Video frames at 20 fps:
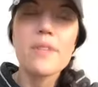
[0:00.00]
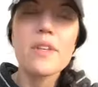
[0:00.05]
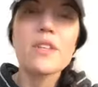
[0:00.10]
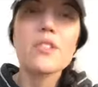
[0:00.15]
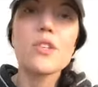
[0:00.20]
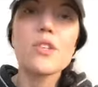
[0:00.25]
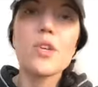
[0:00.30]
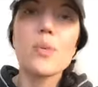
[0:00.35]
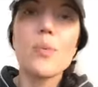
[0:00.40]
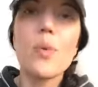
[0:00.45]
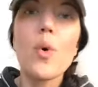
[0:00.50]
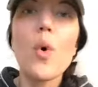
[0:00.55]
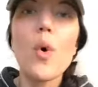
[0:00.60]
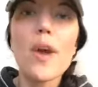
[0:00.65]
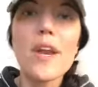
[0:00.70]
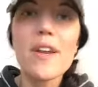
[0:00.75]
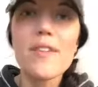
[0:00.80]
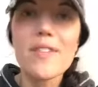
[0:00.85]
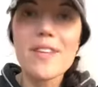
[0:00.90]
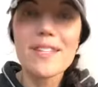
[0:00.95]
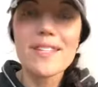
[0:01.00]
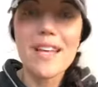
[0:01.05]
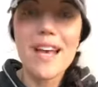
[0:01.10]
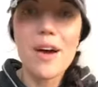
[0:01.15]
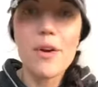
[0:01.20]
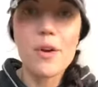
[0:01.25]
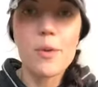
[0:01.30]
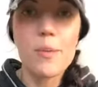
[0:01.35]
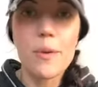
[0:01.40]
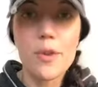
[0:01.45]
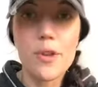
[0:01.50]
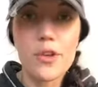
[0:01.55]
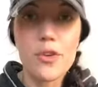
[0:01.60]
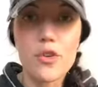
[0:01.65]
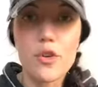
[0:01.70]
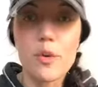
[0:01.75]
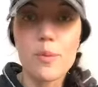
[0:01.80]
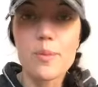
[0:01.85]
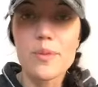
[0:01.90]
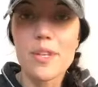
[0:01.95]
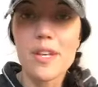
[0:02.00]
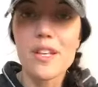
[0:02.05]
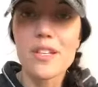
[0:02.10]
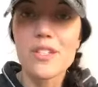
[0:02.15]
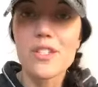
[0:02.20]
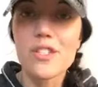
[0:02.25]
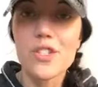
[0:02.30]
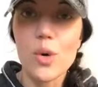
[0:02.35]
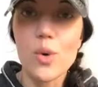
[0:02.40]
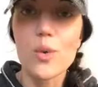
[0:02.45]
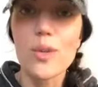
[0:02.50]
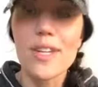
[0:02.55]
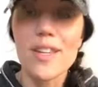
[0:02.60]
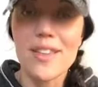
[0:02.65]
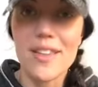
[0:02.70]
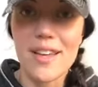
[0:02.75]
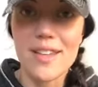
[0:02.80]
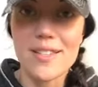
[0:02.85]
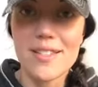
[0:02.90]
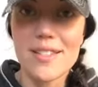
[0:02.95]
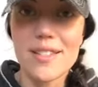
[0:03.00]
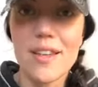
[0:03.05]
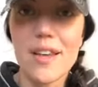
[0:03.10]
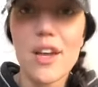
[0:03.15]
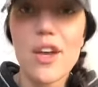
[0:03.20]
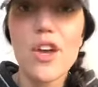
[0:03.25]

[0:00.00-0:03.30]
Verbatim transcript: So the point of these accountability groups is solely this.